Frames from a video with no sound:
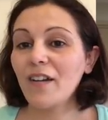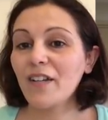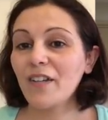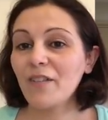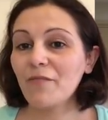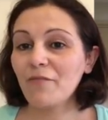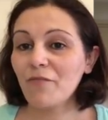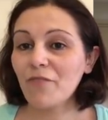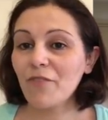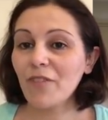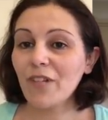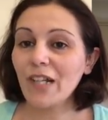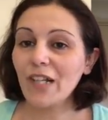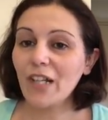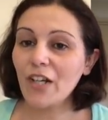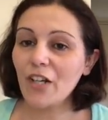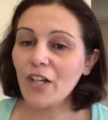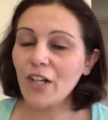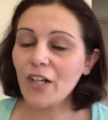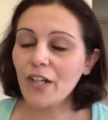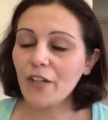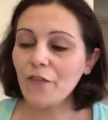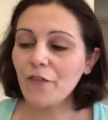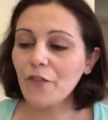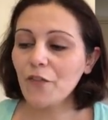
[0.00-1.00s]
could really
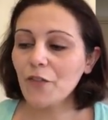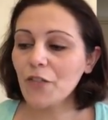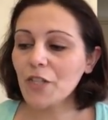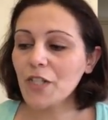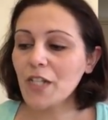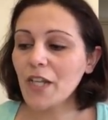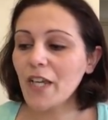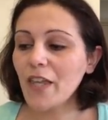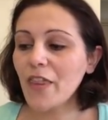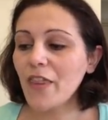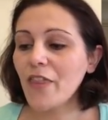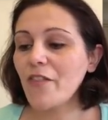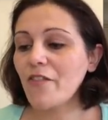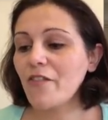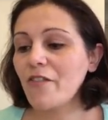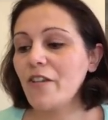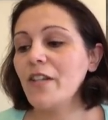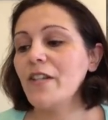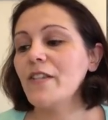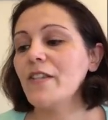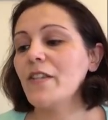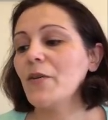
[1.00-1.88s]
only afford to get 3,